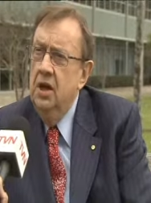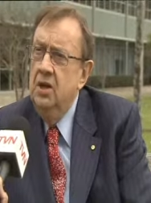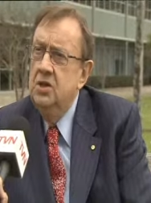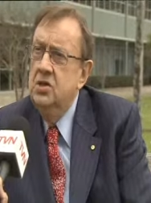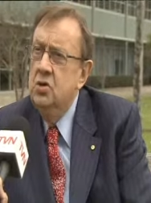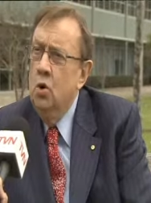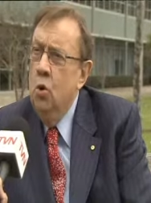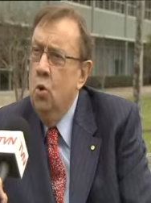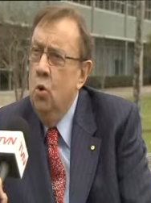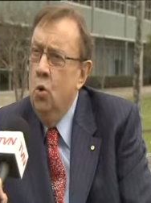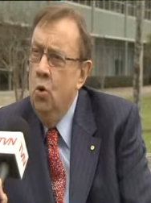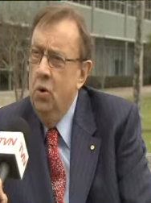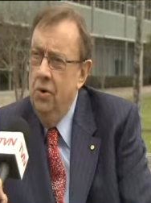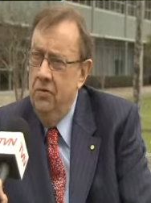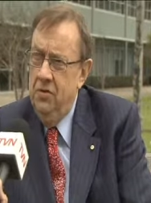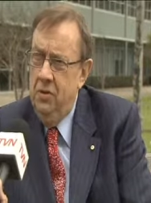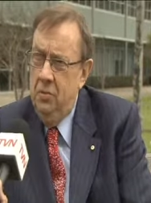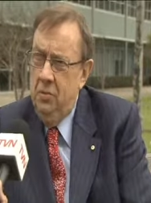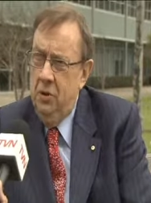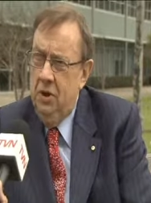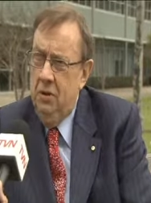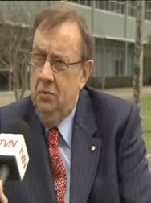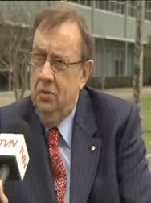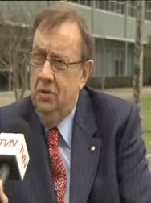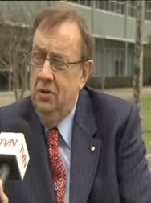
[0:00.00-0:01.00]
it is all of the
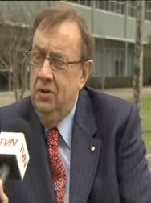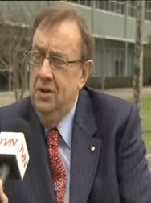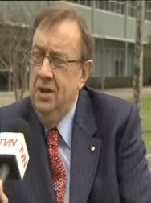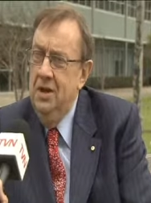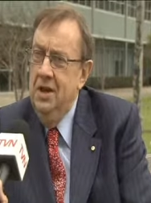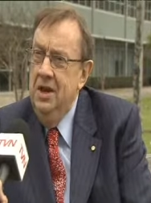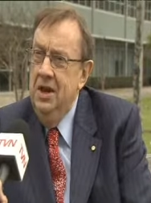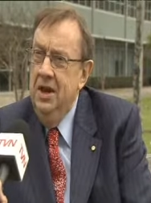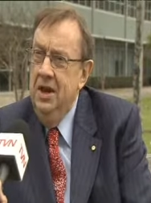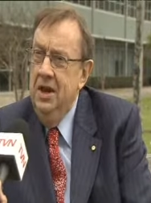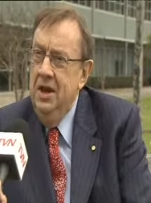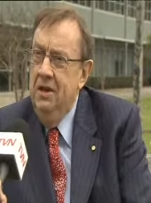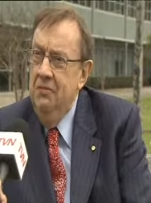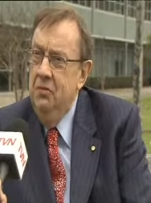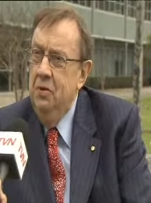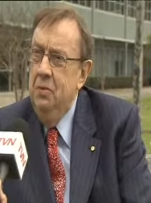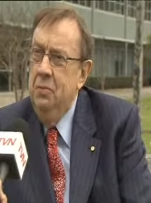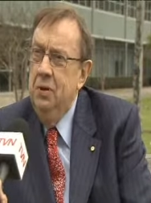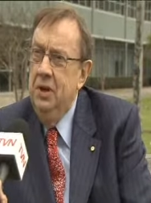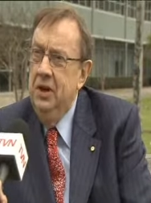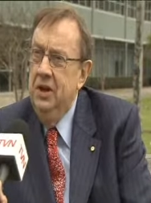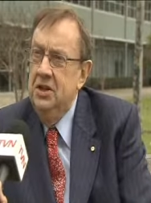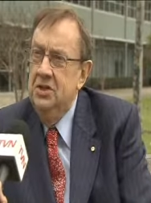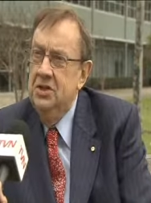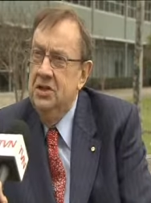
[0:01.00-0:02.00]
people at every
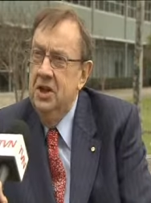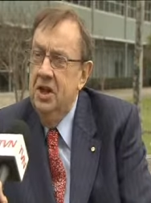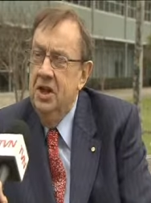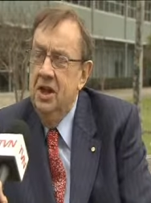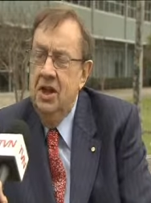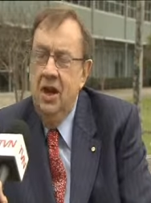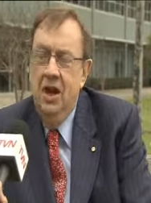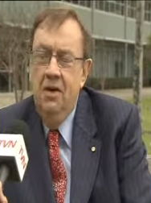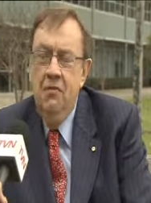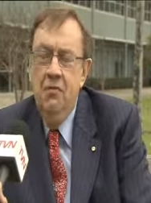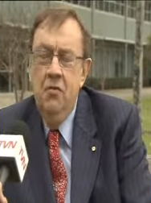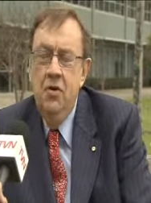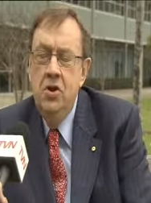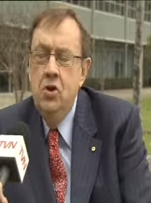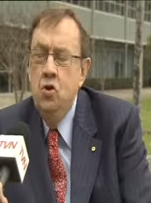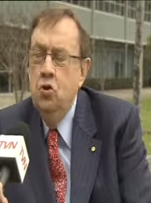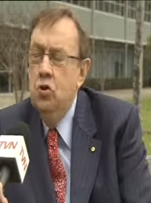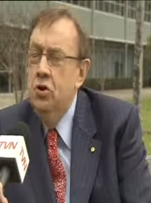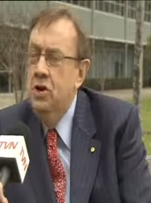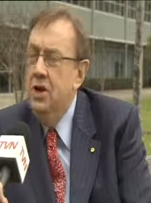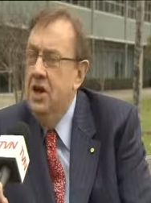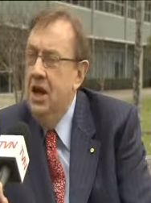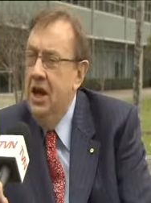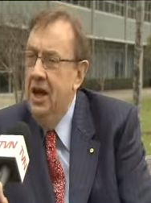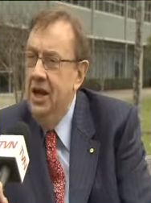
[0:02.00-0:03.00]
place, in every
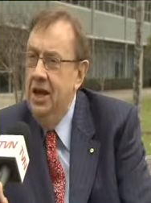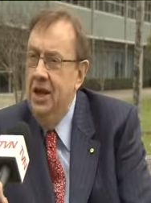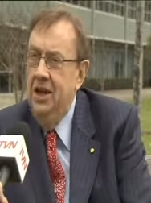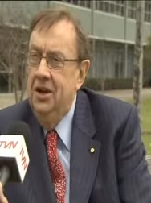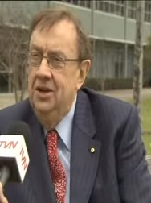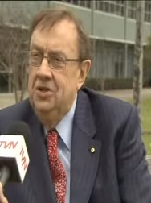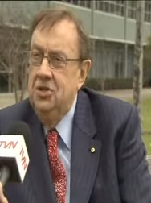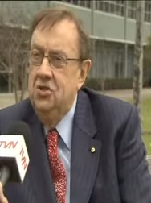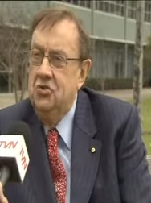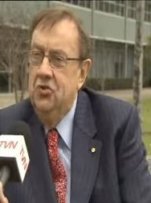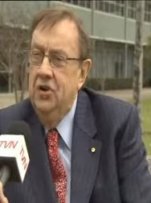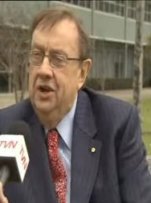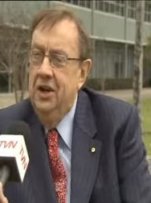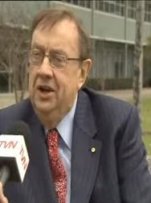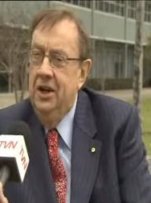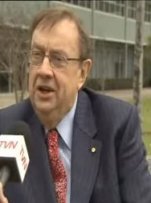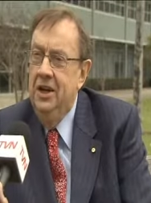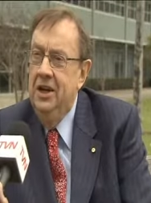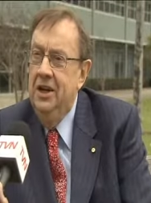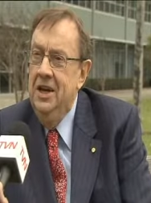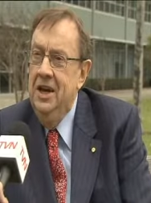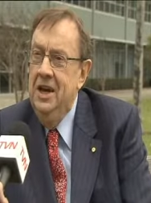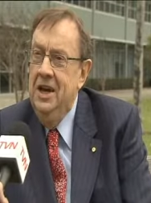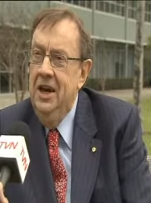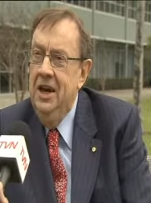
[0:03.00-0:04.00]
nook and canny in
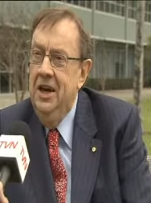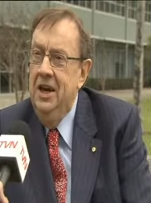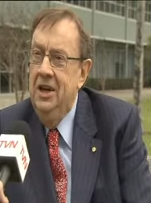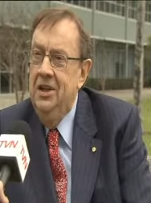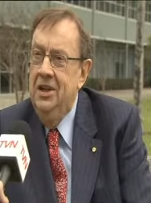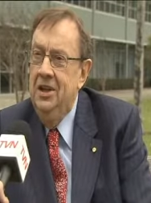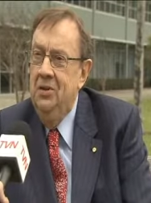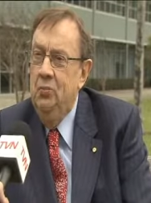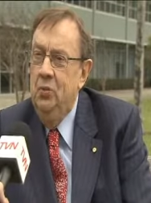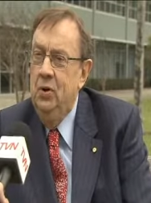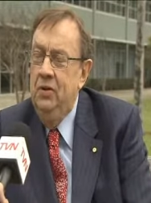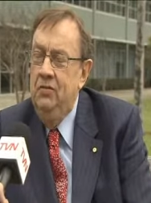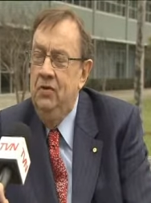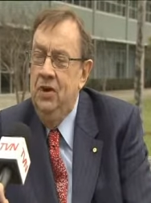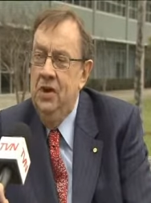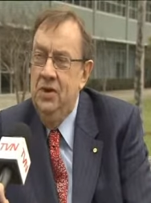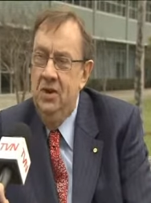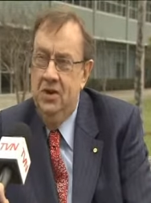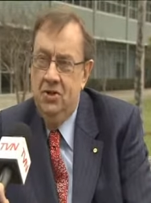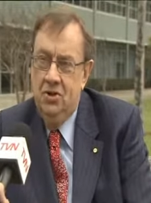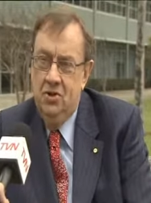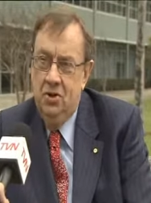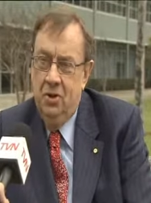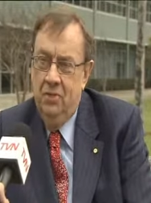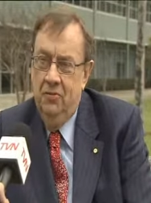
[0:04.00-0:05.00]
Australia uh, that we've done
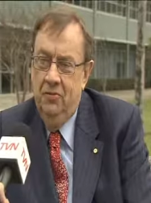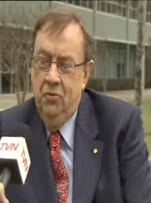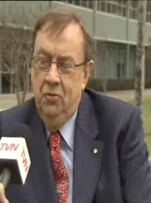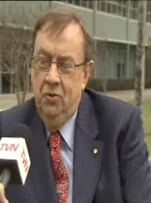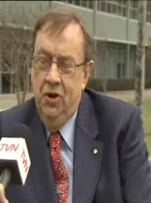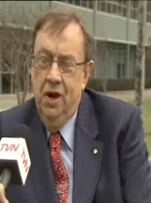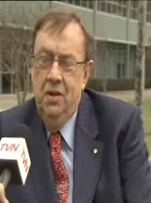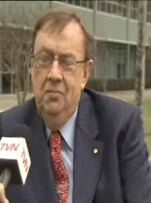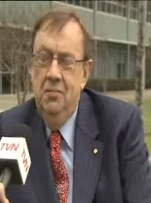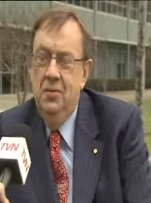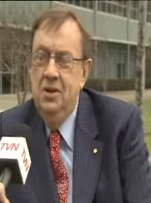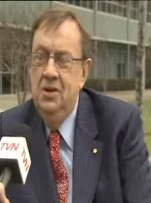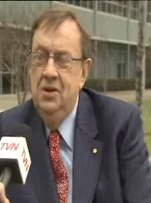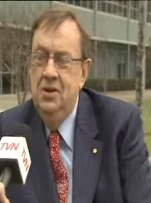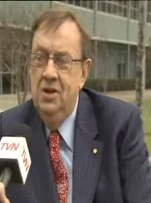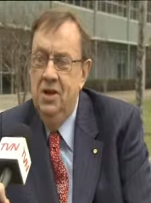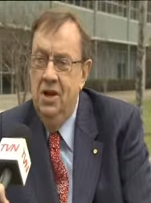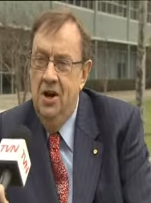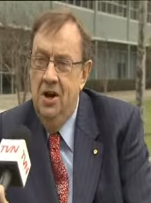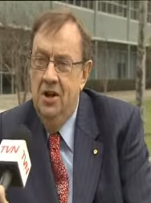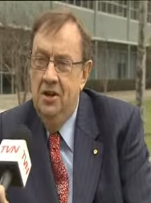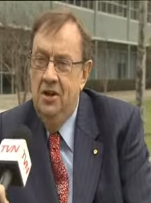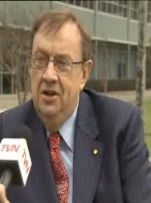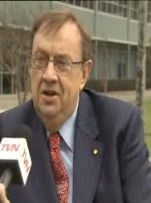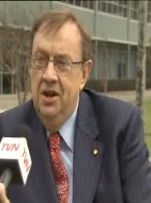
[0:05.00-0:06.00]
this job for. And I've been
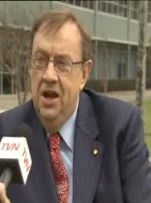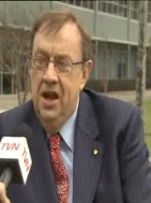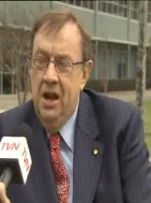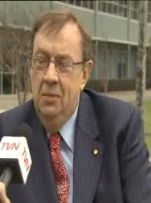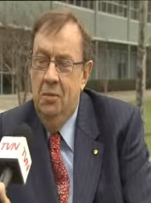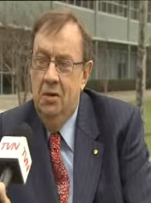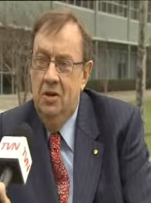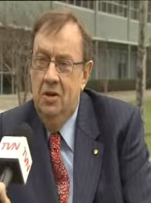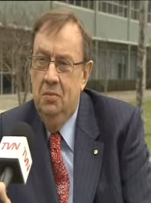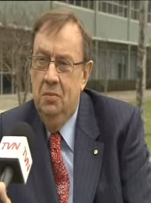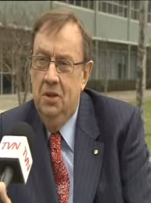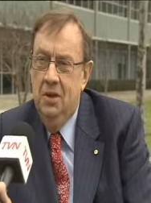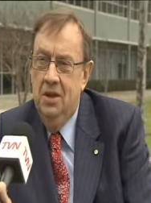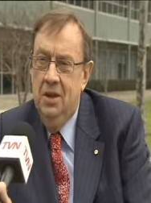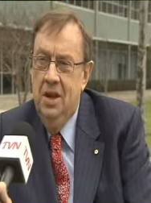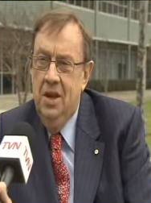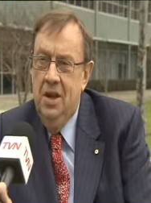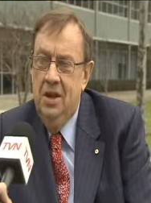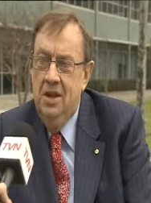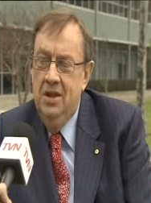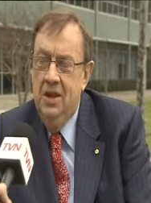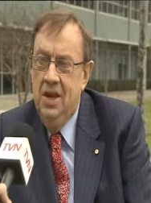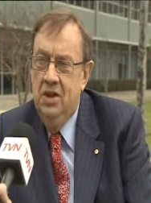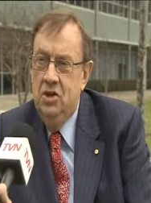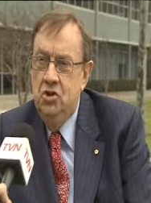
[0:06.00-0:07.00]
delighted and happy to be
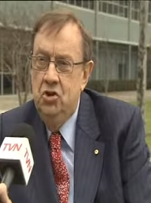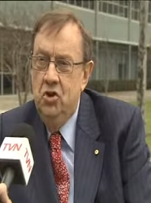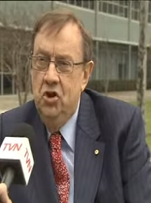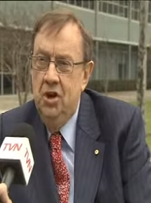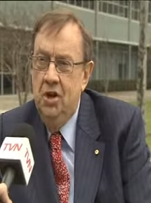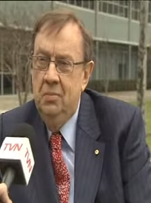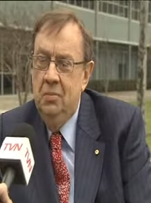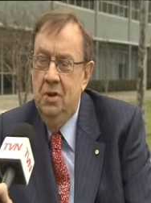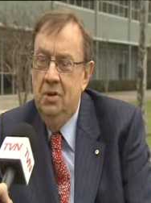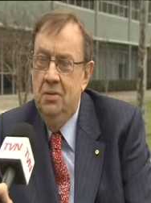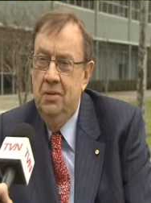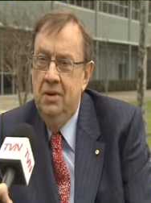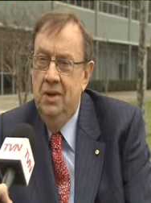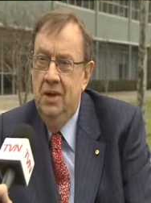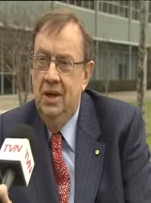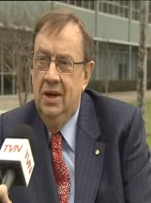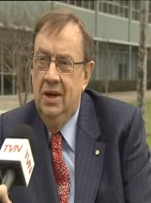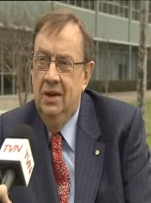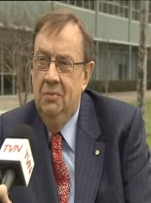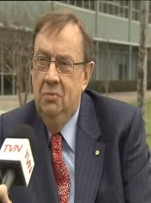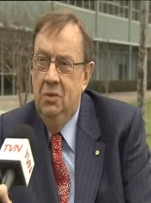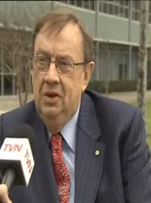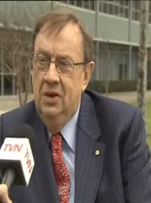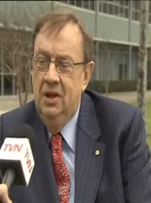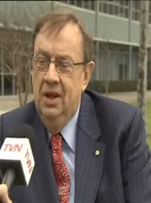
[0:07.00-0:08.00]
that journey, but,
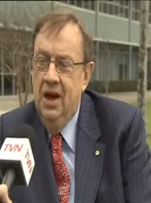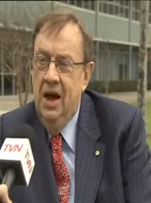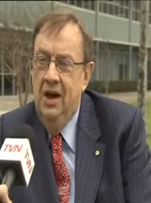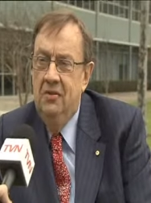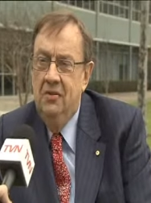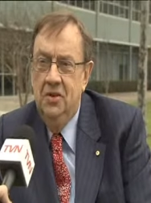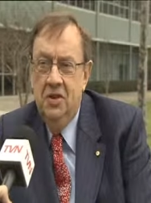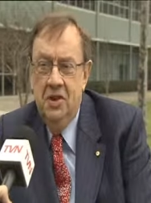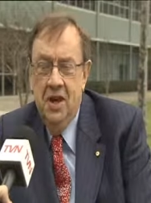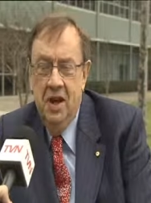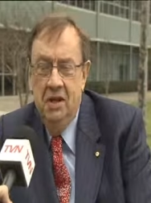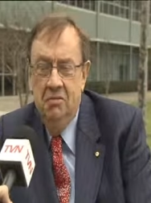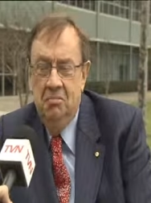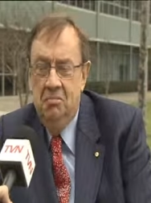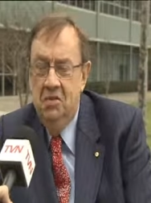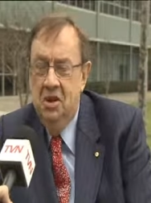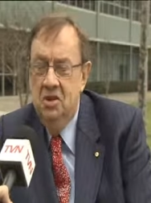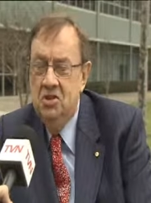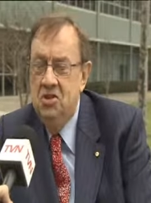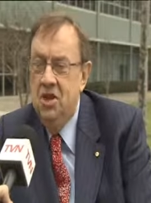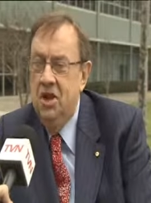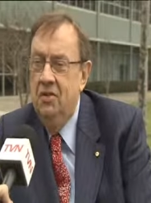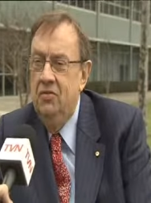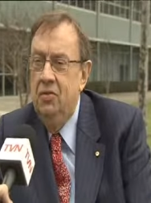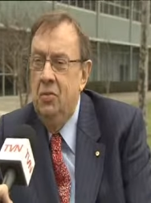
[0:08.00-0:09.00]
uh, but after that,
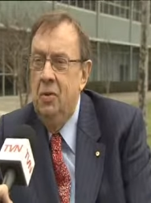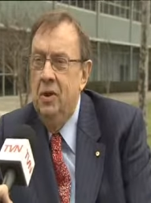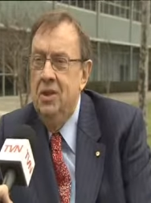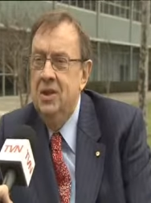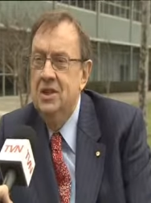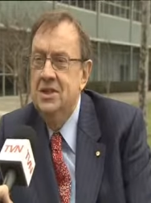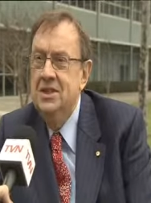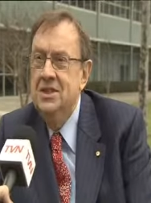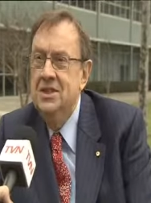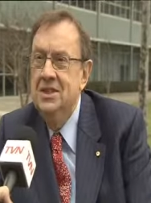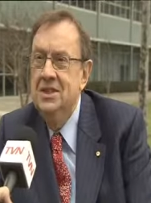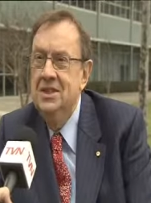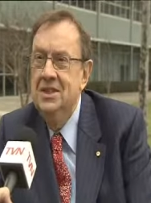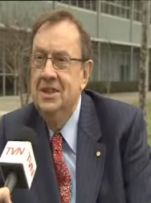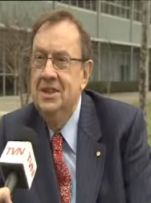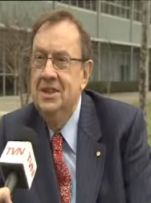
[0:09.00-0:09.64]
it's over to others.